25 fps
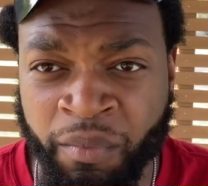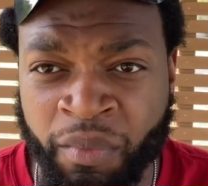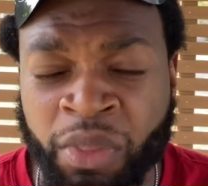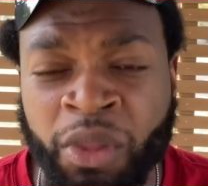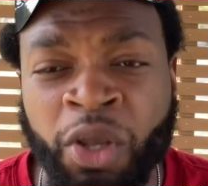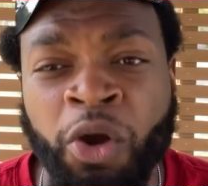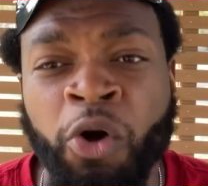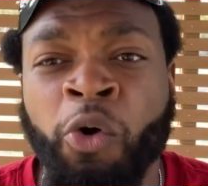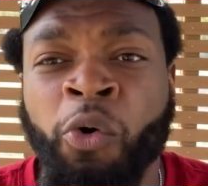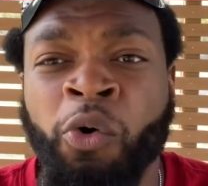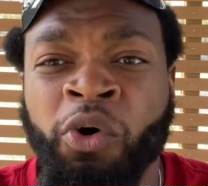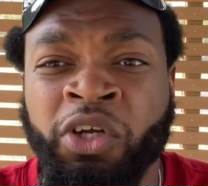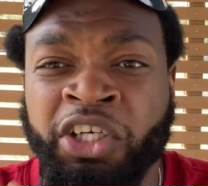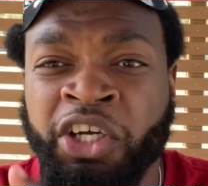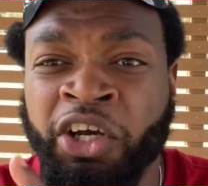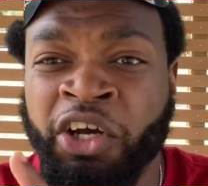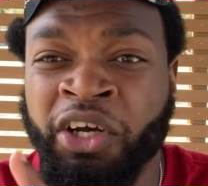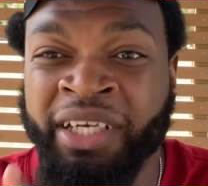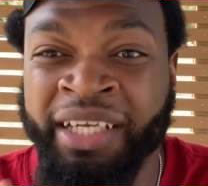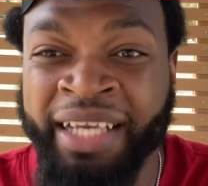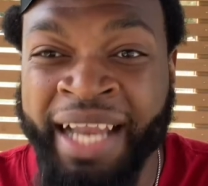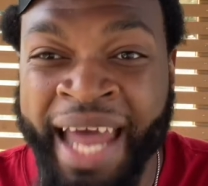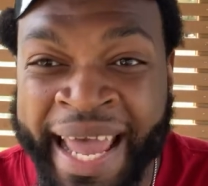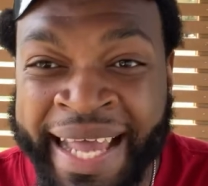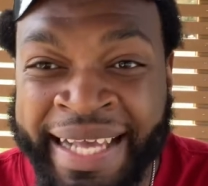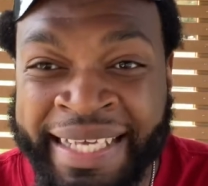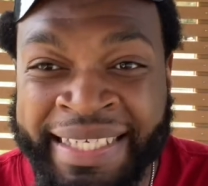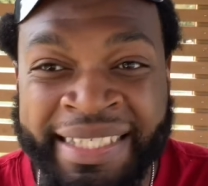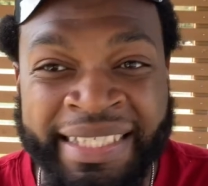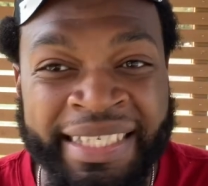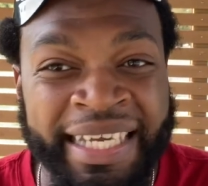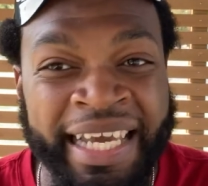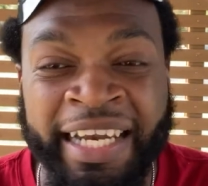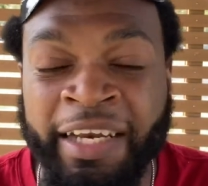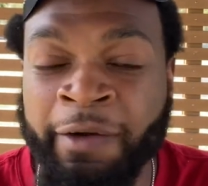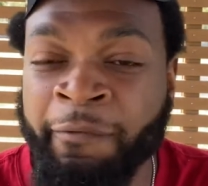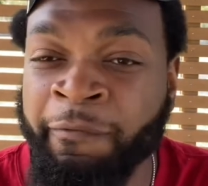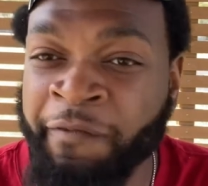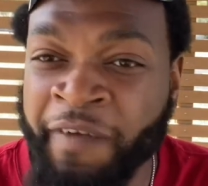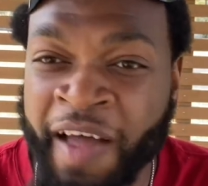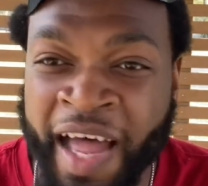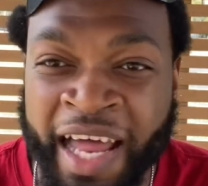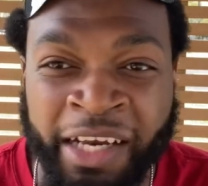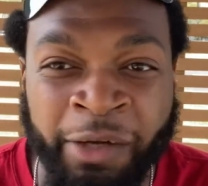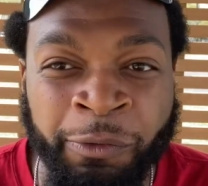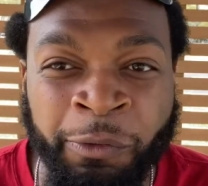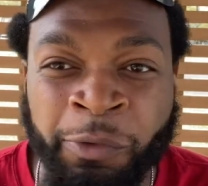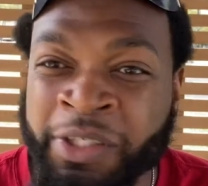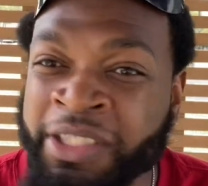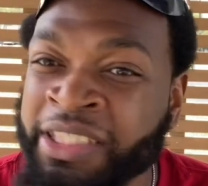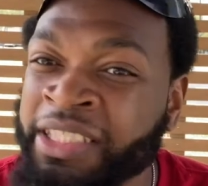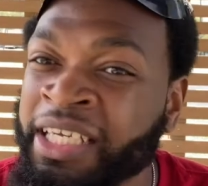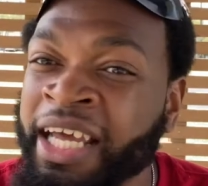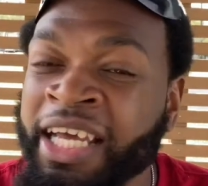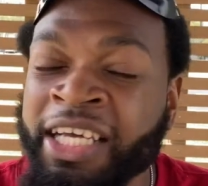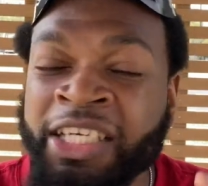on your likes and followers.